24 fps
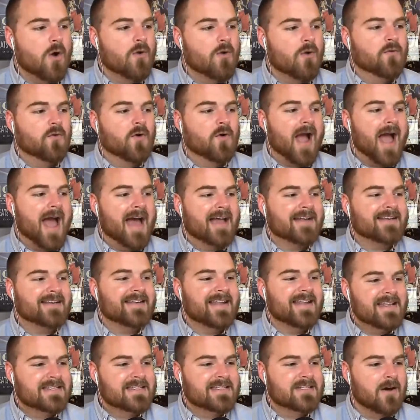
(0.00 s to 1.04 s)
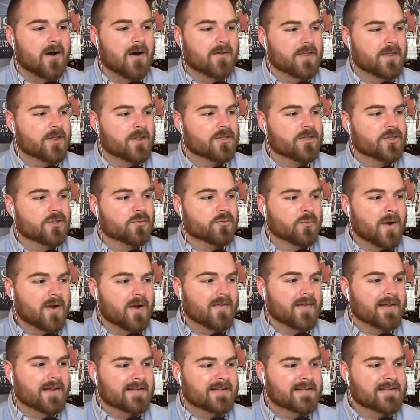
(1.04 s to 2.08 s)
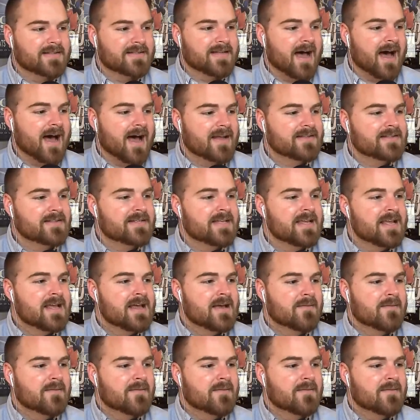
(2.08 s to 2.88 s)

over at Nissan, the thrilling designs.